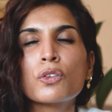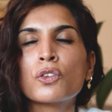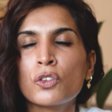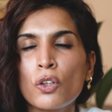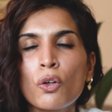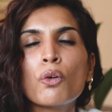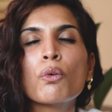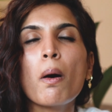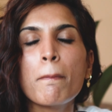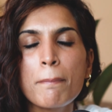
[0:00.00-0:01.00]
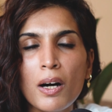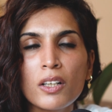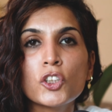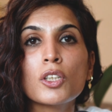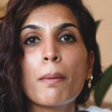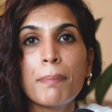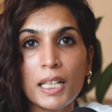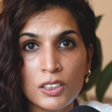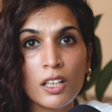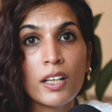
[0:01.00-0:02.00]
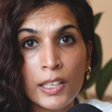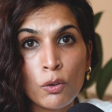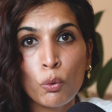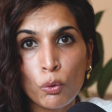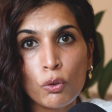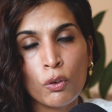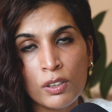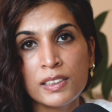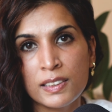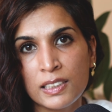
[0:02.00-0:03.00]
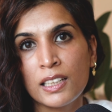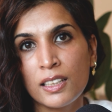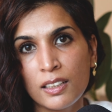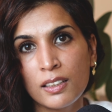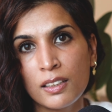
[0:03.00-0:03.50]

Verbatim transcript: so much better in all honesty.